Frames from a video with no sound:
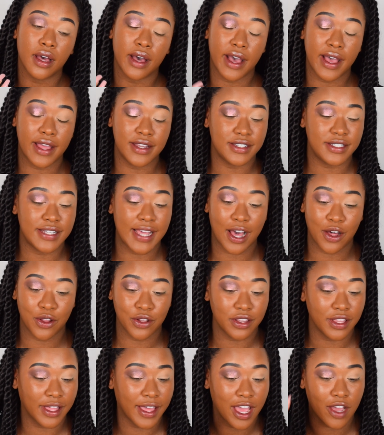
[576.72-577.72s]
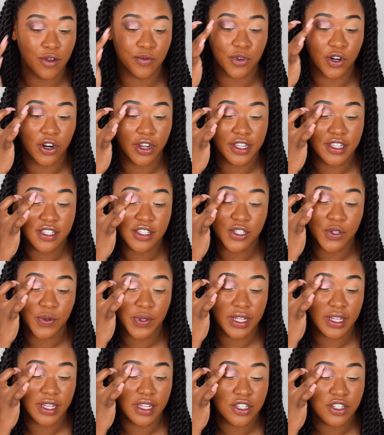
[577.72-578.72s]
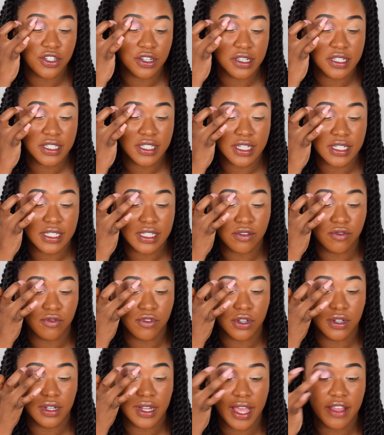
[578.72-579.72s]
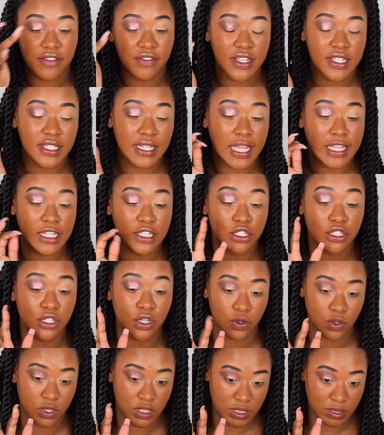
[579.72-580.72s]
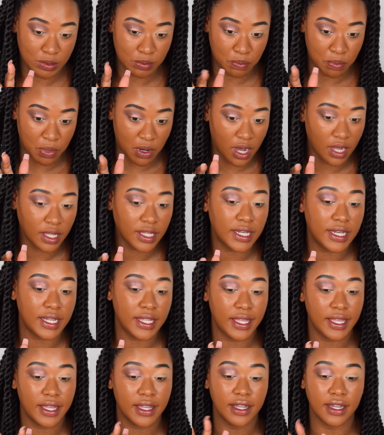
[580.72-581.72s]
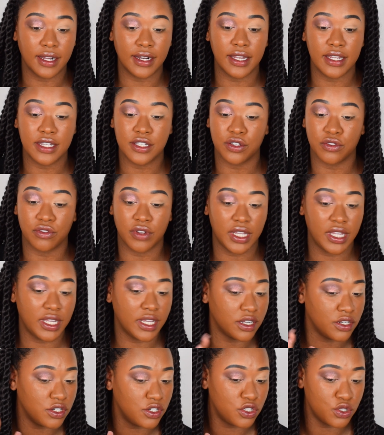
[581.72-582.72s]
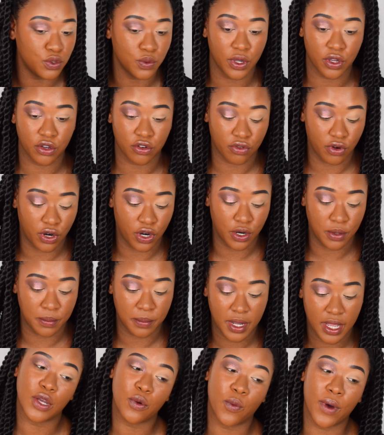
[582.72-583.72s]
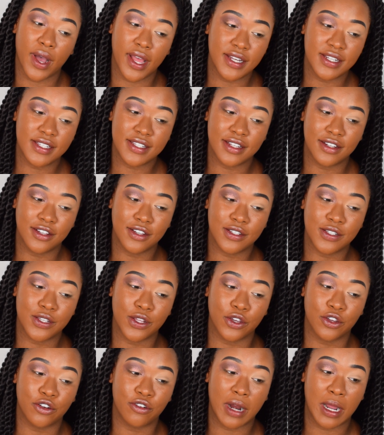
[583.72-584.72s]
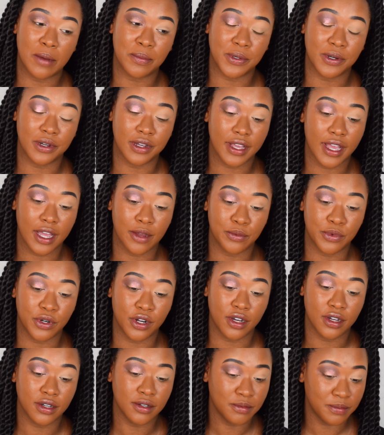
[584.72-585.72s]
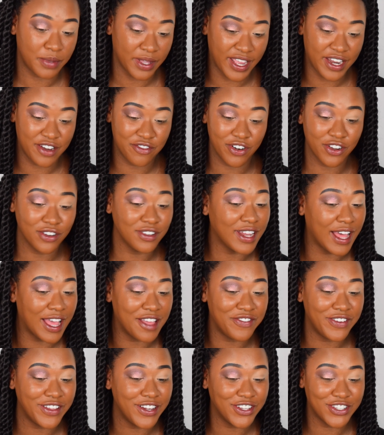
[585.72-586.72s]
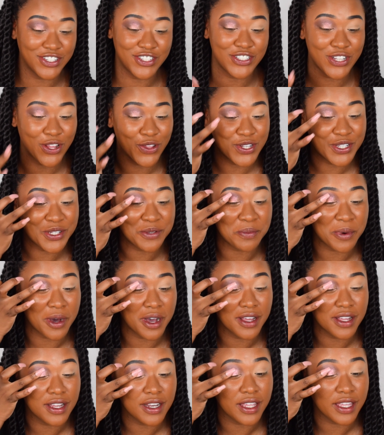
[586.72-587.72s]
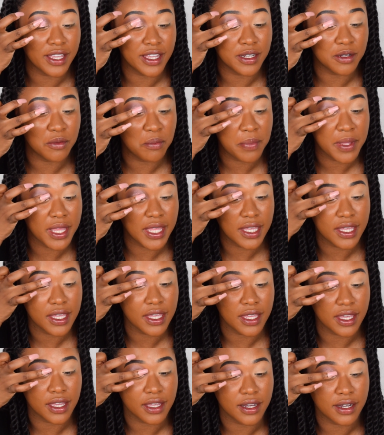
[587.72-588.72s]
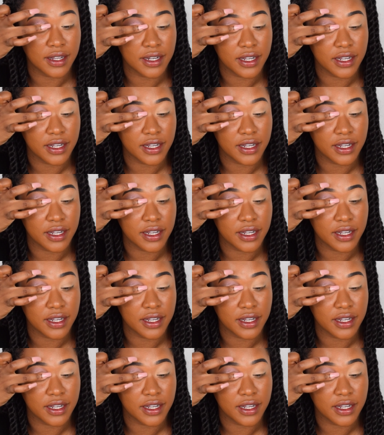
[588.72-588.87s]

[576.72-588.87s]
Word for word: I doubt the camera is doing this justice. In real life, it's like so sparkly and glittery and duochrome. Why does it look so crap on camera? but in real life it looks so sparkly and pinky and